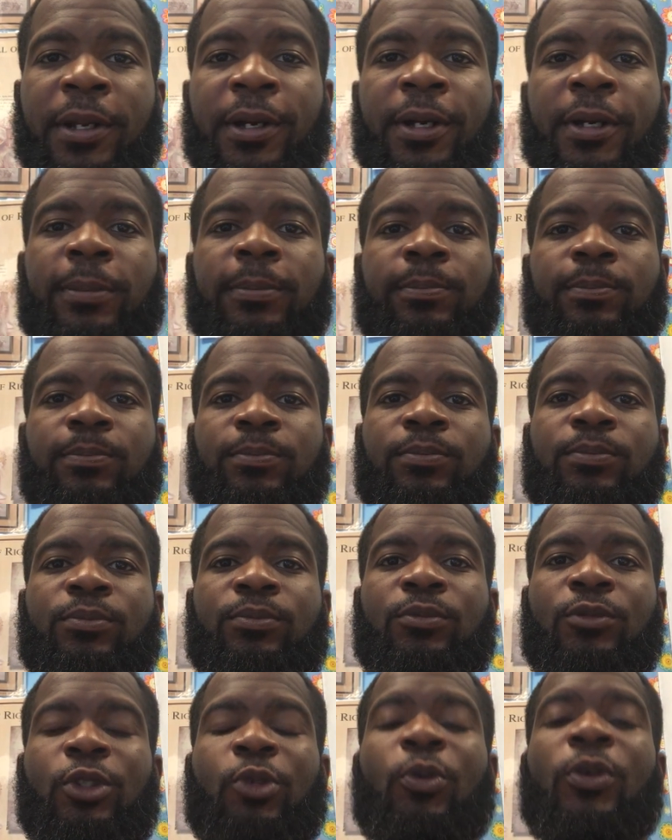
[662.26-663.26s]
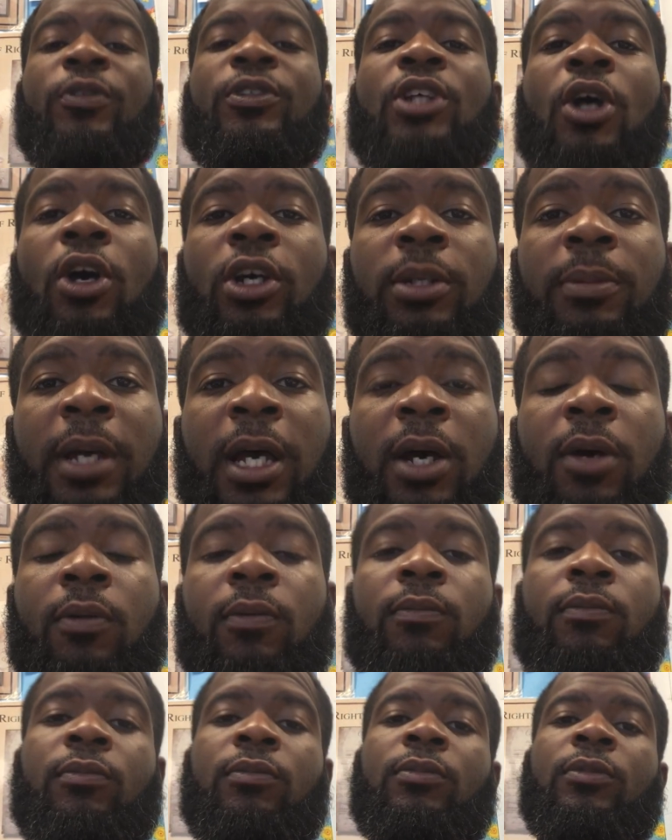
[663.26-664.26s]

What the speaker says: it up, we've talked about